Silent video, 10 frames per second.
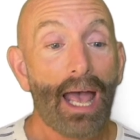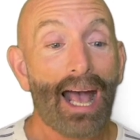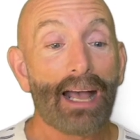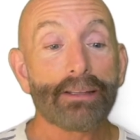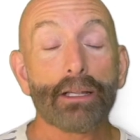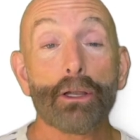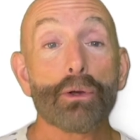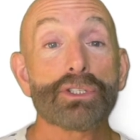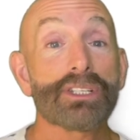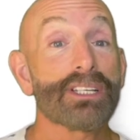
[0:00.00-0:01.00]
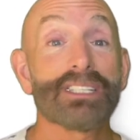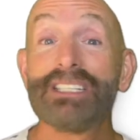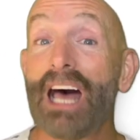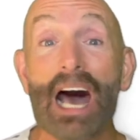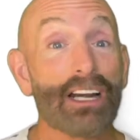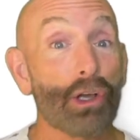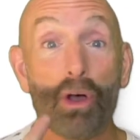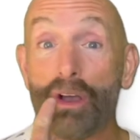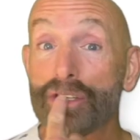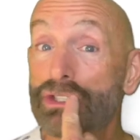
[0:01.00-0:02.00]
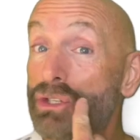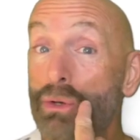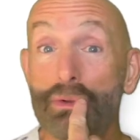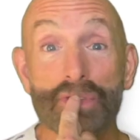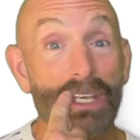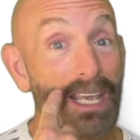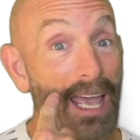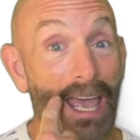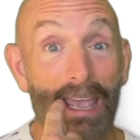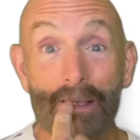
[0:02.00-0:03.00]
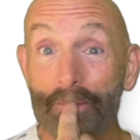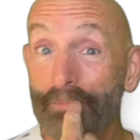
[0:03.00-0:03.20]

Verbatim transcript: Allulose does not cause tooth decay.